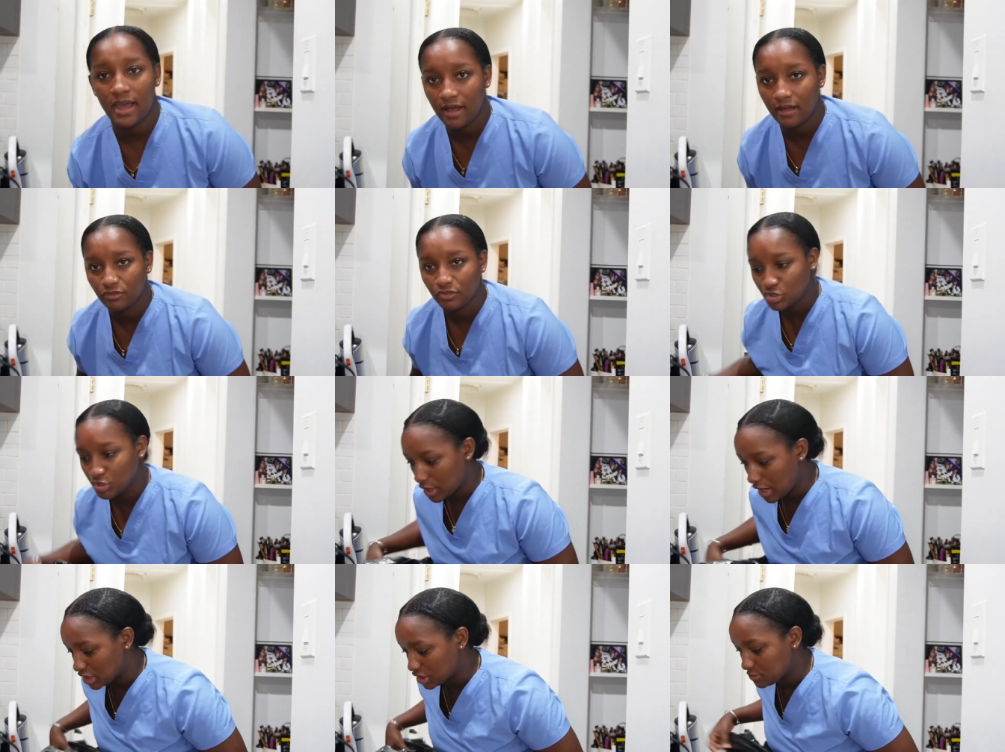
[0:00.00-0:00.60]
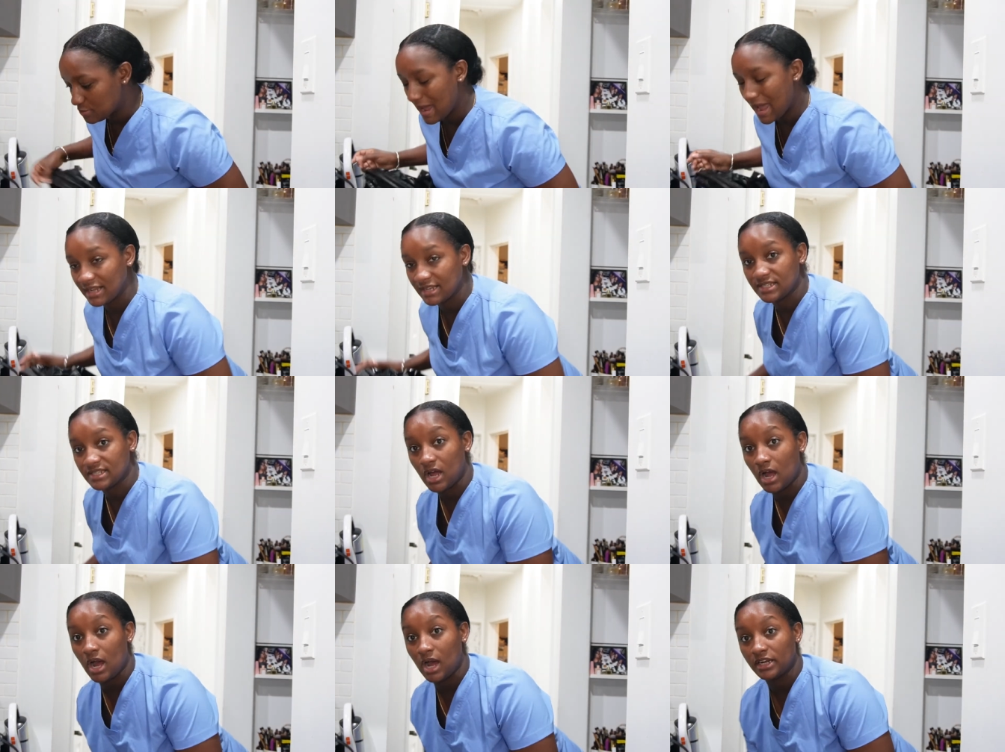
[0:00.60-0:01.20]
have trash
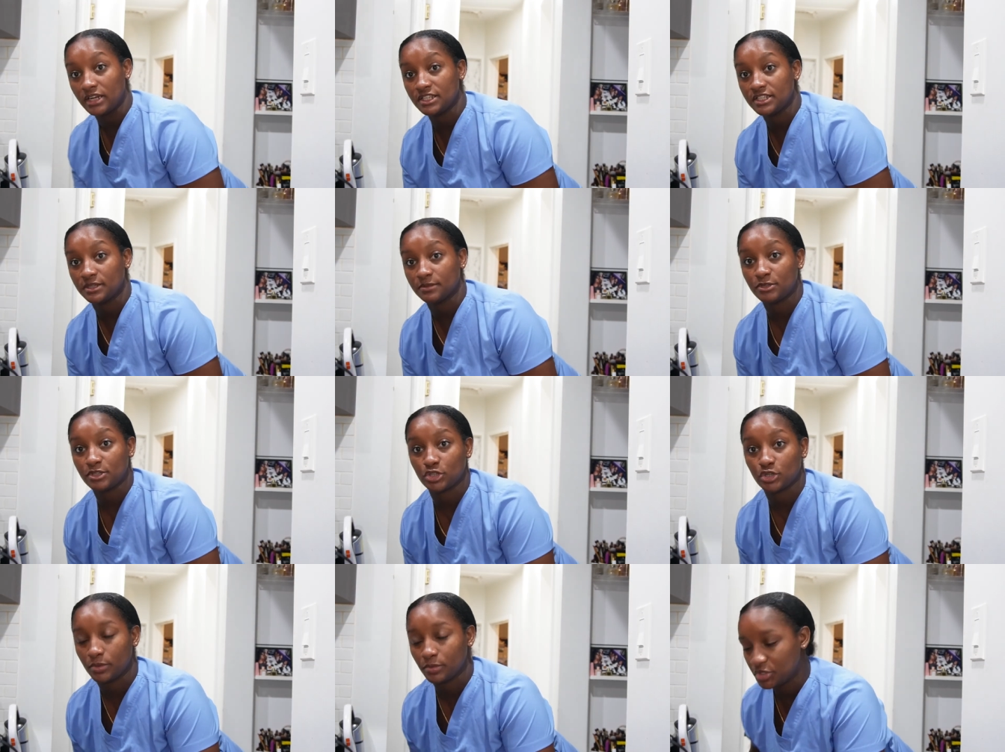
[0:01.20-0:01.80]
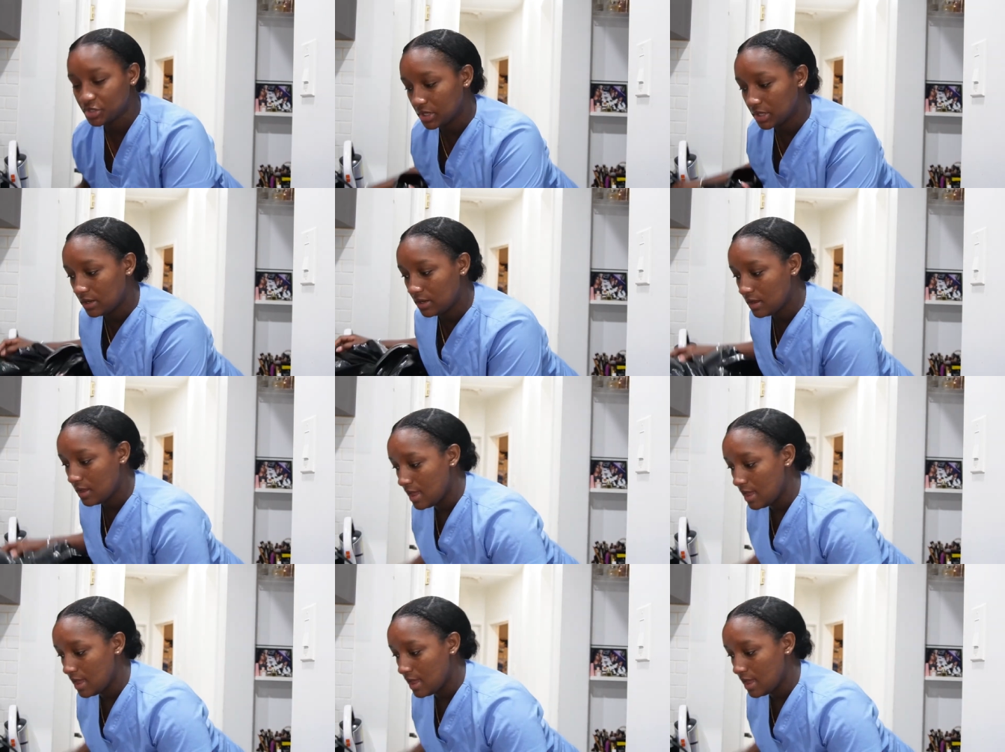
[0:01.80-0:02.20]
bags on subscription,